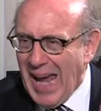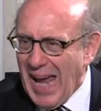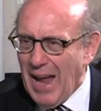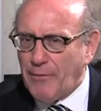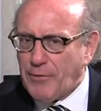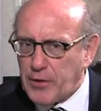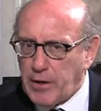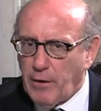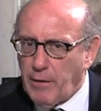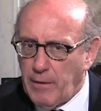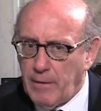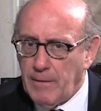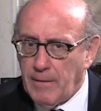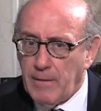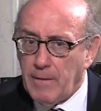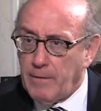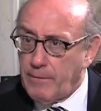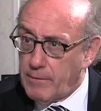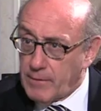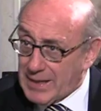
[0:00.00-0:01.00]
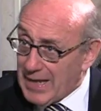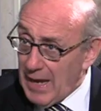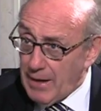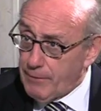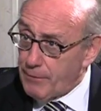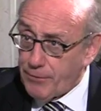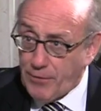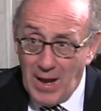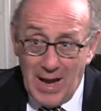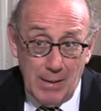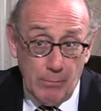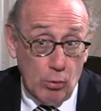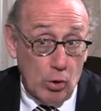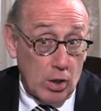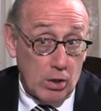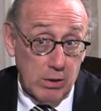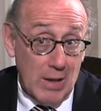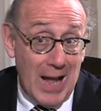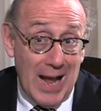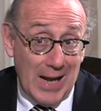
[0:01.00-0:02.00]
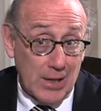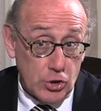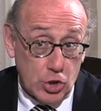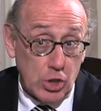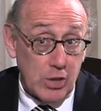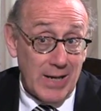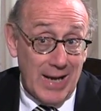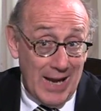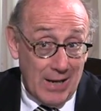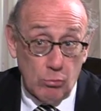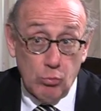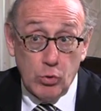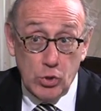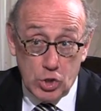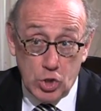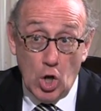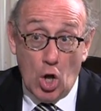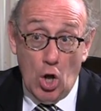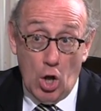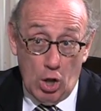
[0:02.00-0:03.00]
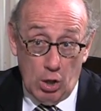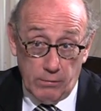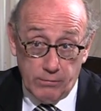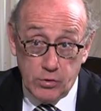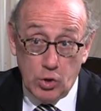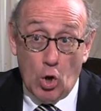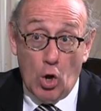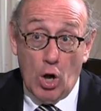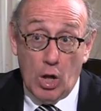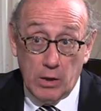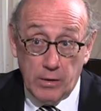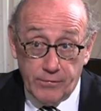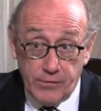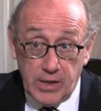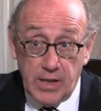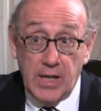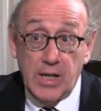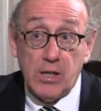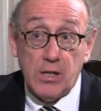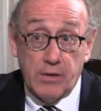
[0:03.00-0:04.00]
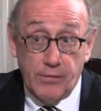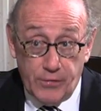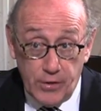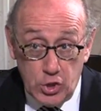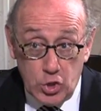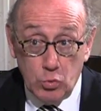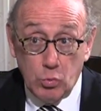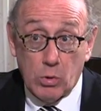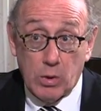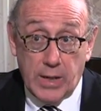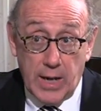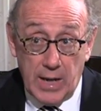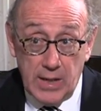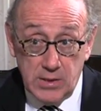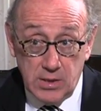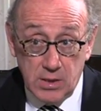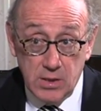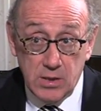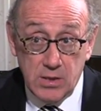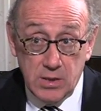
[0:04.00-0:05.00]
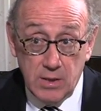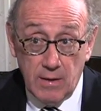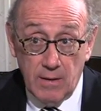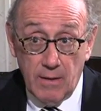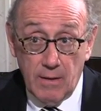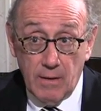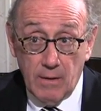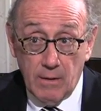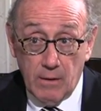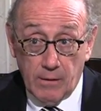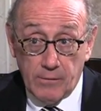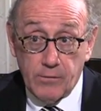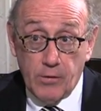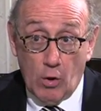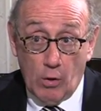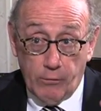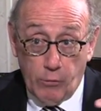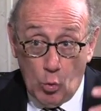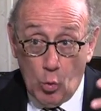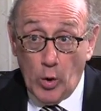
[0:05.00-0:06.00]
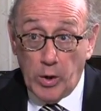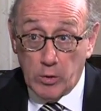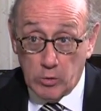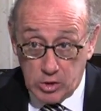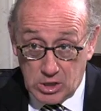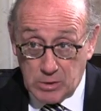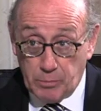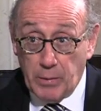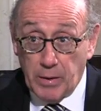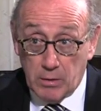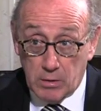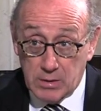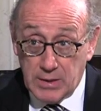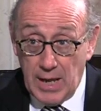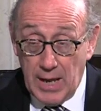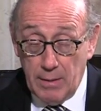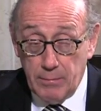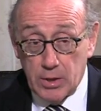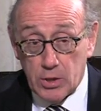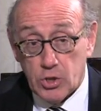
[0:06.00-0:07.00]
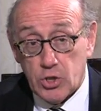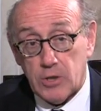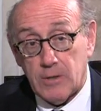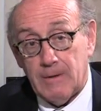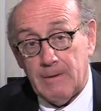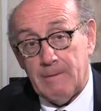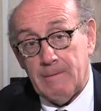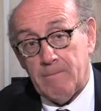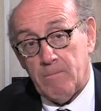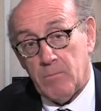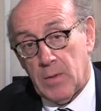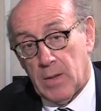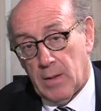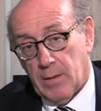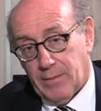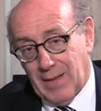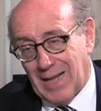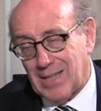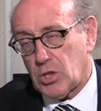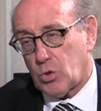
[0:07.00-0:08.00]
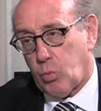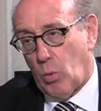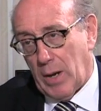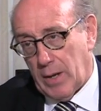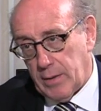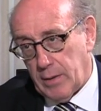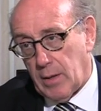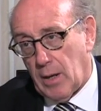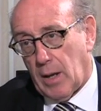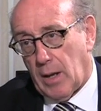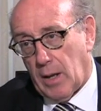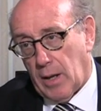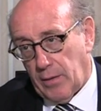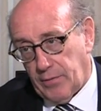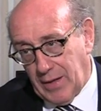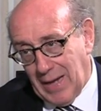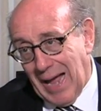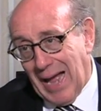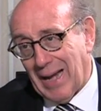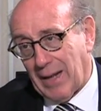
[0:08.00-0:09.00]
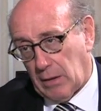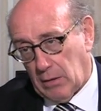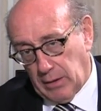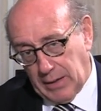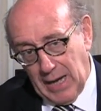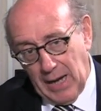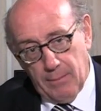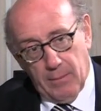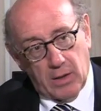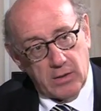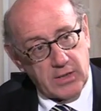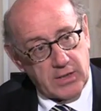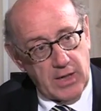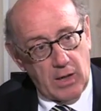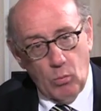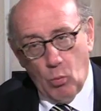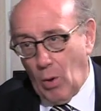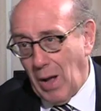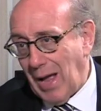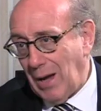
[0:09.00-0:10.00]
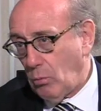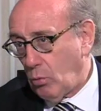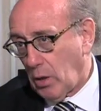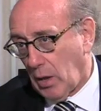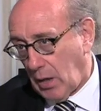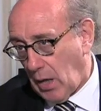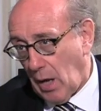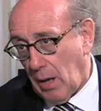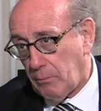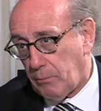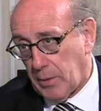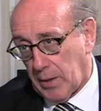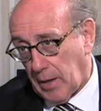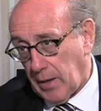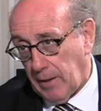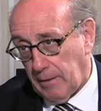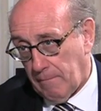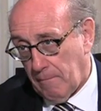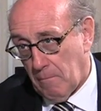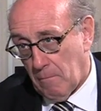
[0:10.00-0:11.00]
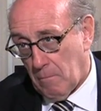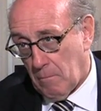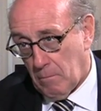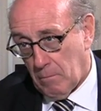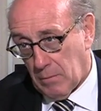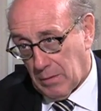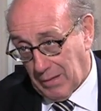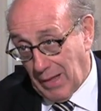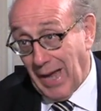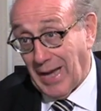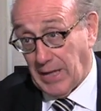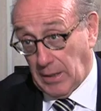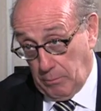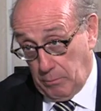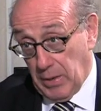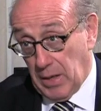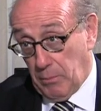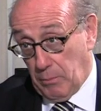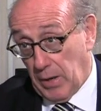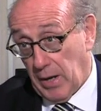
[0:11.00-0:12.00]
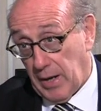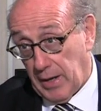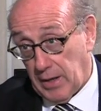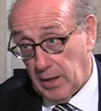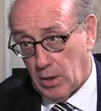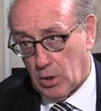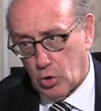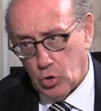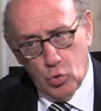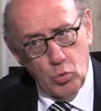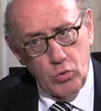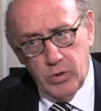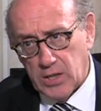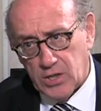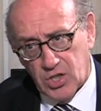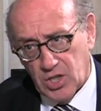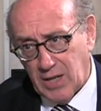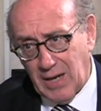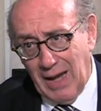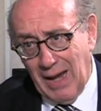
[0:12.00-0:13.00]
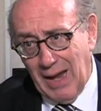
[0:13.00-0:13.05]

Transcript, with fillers: After Ken Feinberg largely had resolved all of the individual mm-hmm. cases mm-hmm. of, of, oil spill damage. That's when uh, the article came out saying, why would a company like BP do this